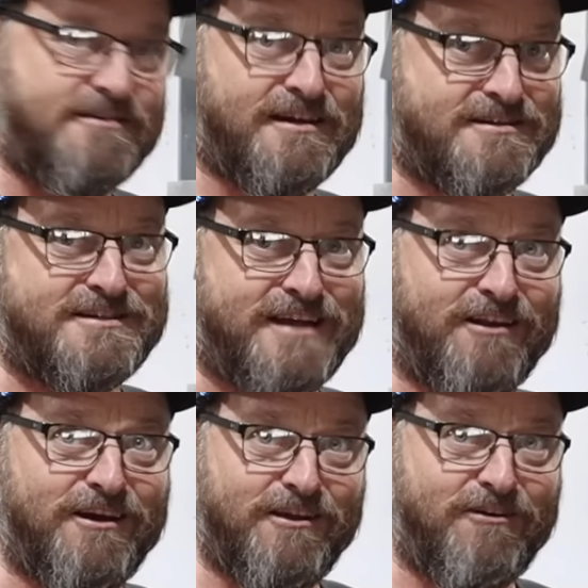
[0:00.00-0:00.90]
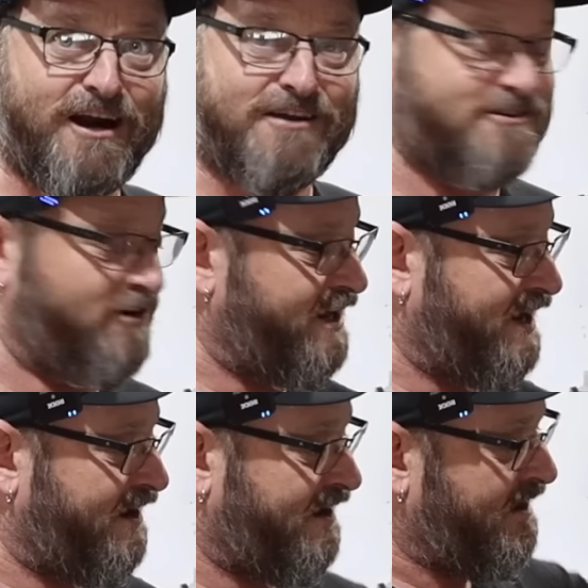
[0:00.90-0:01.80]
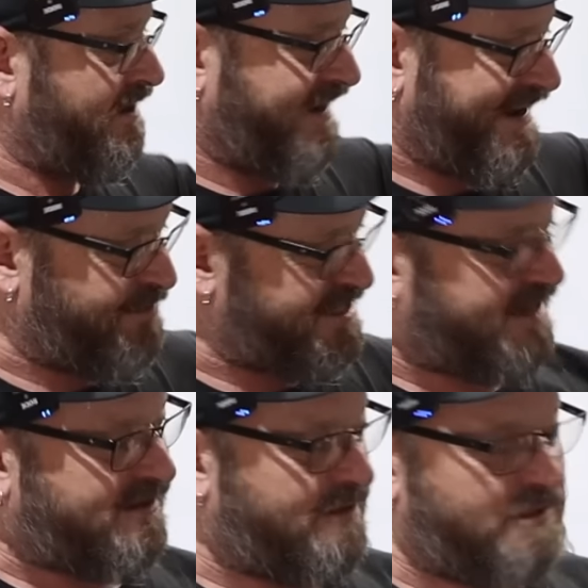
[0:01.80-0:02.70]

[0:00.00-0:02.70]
Doesn't sound like the greatest idea, and particularly